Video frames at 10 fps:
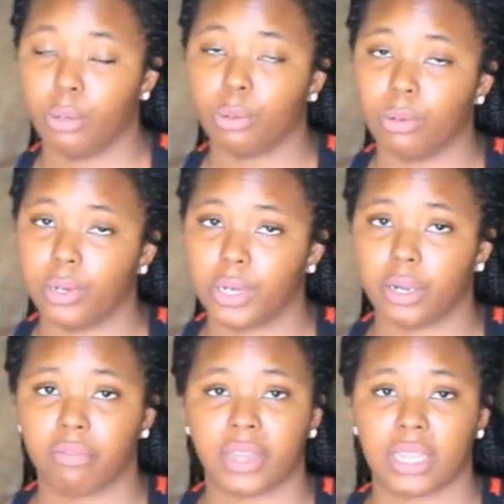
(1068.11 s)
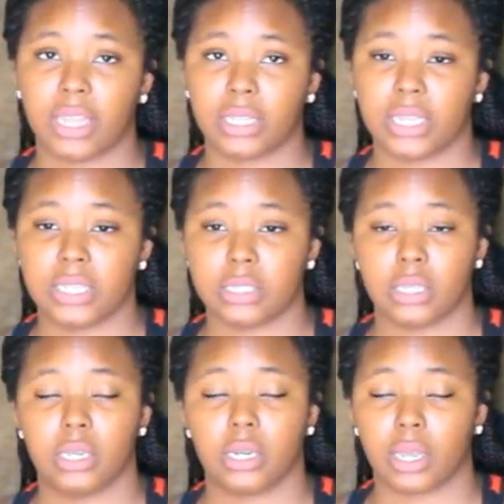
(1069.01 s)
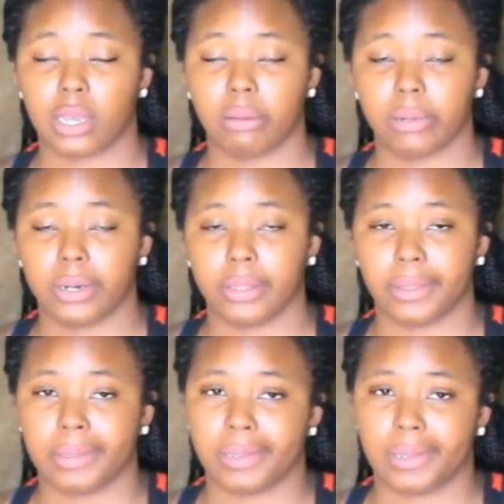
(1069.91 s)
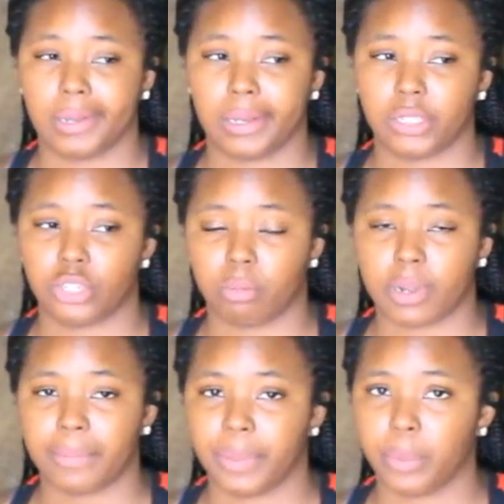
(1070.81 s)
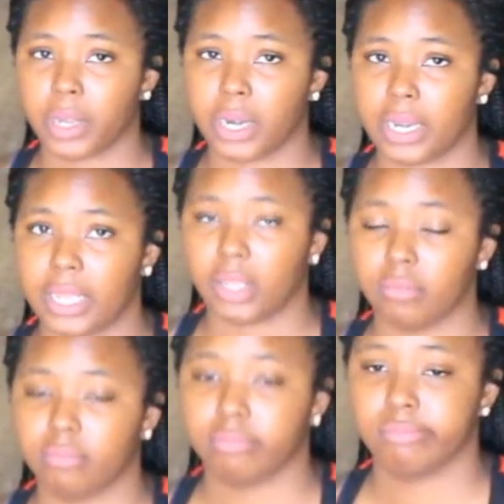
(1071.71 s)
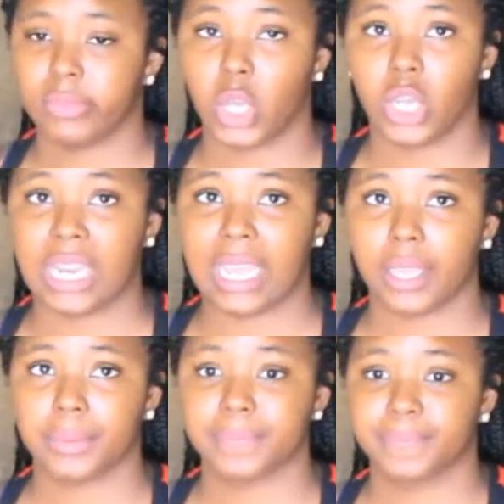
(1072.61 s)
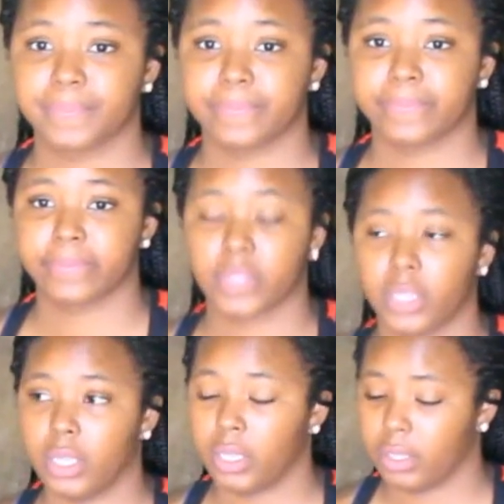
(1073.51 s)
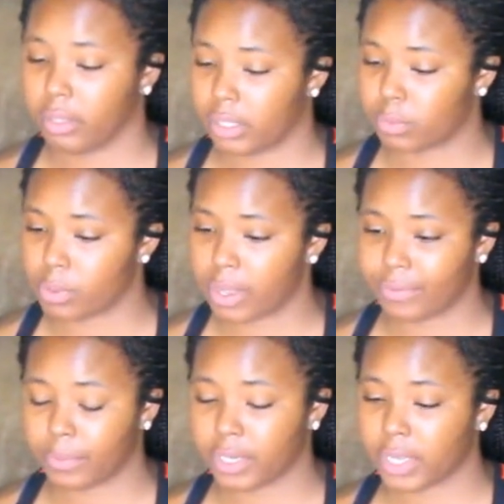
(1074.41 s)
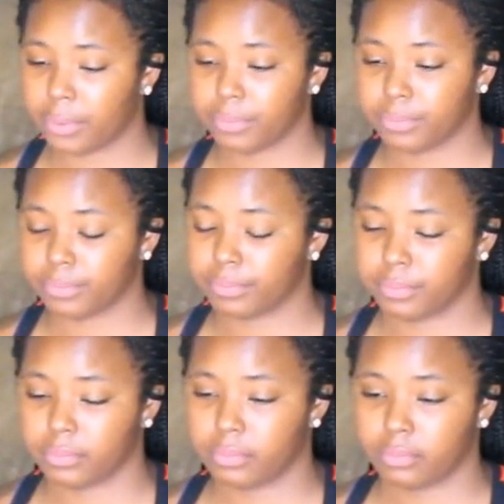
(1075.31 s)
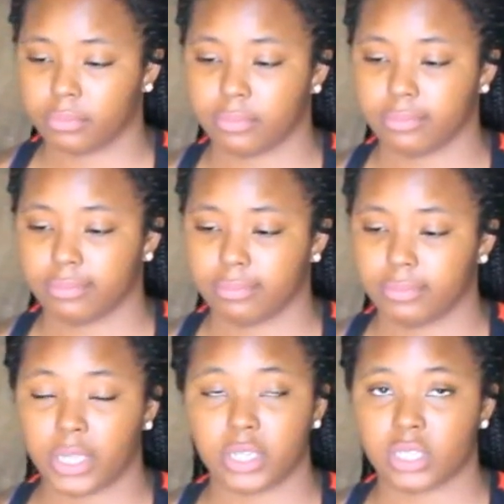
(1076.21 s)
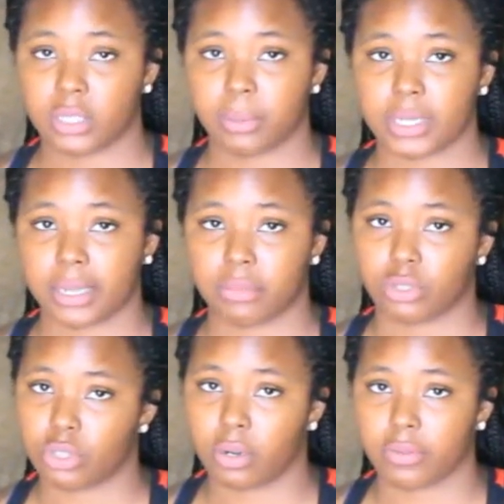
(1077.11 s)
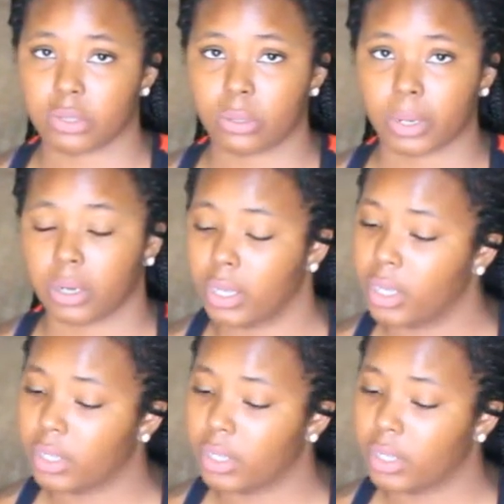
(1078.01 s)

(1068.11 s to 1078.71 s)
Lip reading: Or if I get lazy in an hour, then she'll probably be wearing it all day because we don't have nowhere to go. And it's sometimes she don't have school tomorrow.